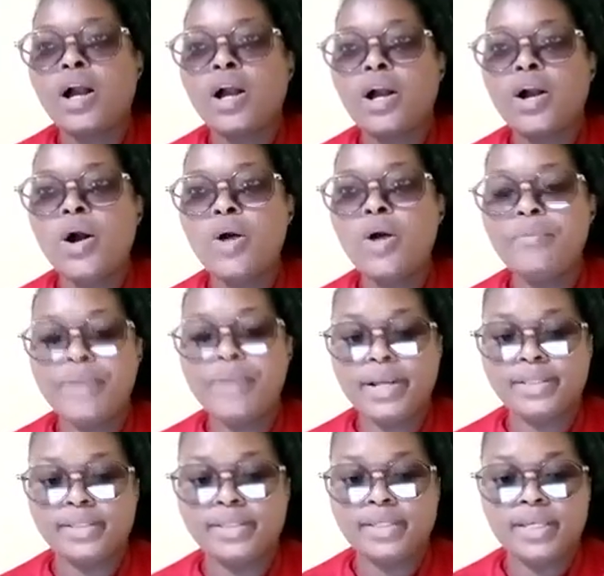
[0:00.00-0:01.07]

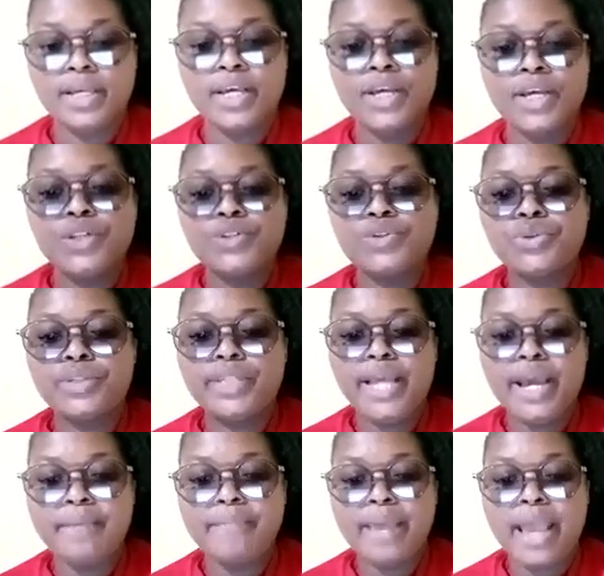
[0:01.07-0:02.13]
Comrades,
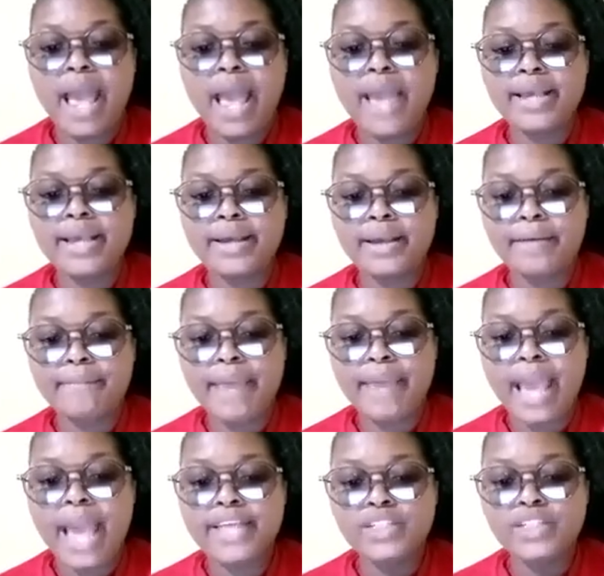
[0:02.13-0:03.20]
today my
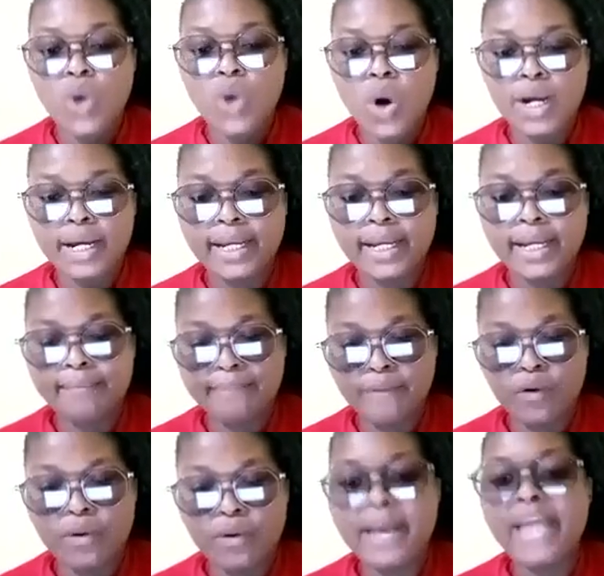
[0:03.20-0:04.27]
talk
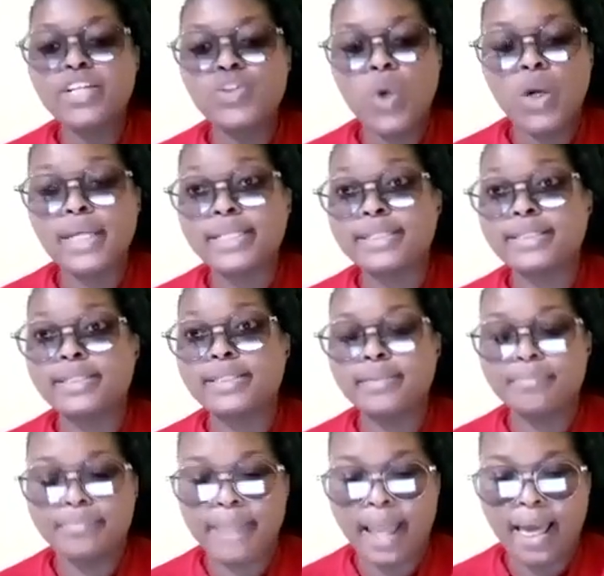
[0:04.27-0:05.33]
is
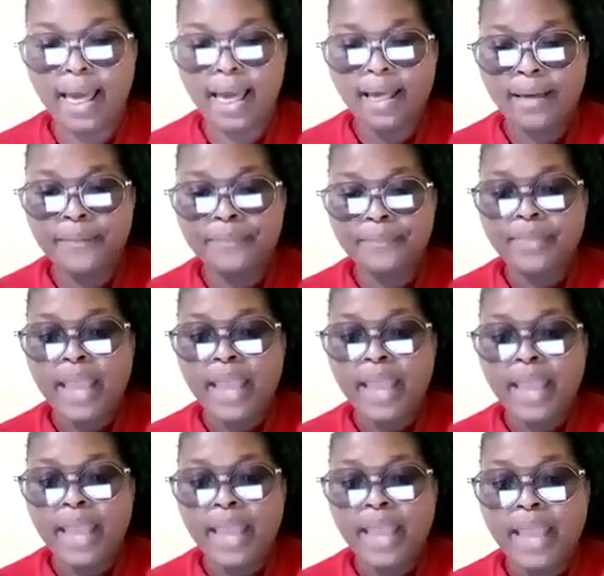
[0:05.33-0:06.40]
simpler.
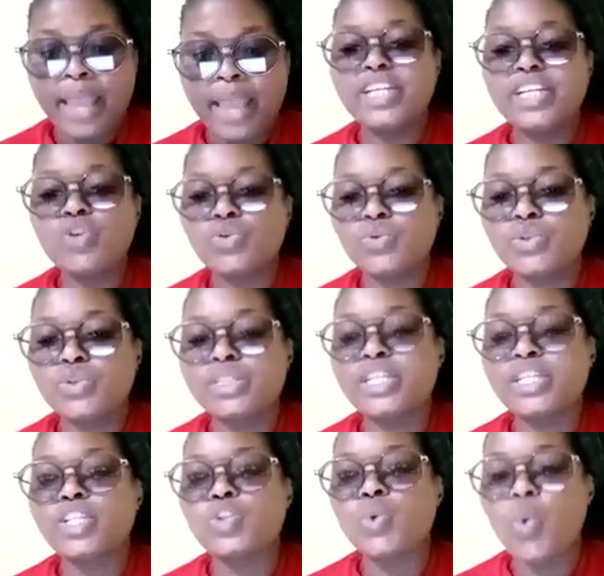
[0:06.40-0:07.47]
I will be
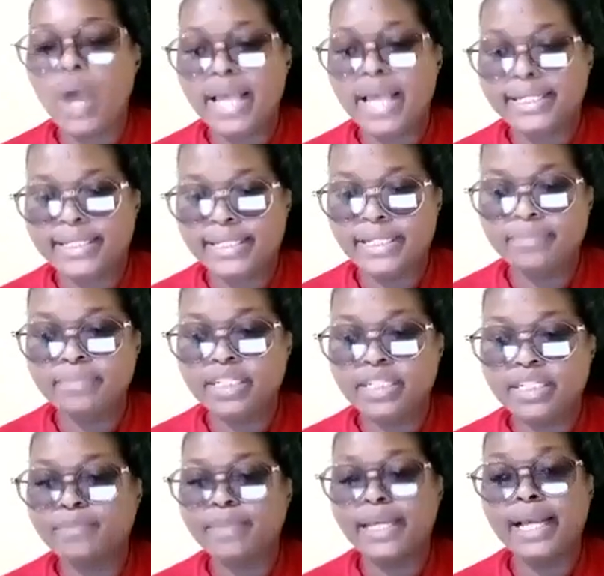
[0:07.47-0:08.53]
introducing two esteemed
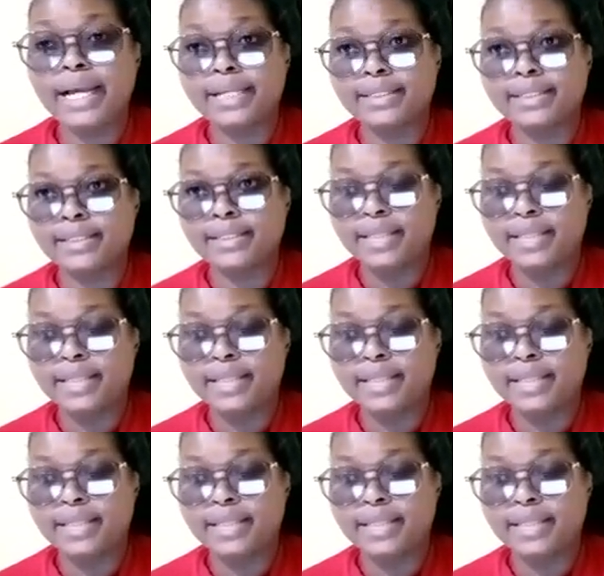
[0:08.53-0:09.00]
speakers,